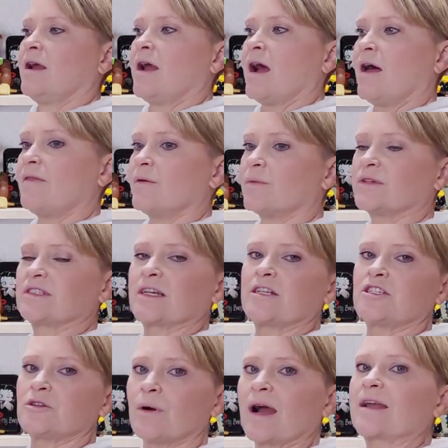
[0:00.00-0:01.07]
And then once I
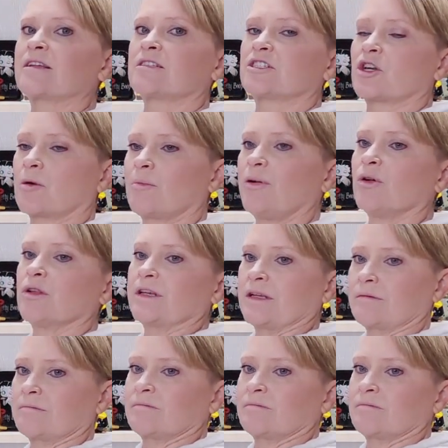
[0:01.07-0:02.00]
do, I can start pulling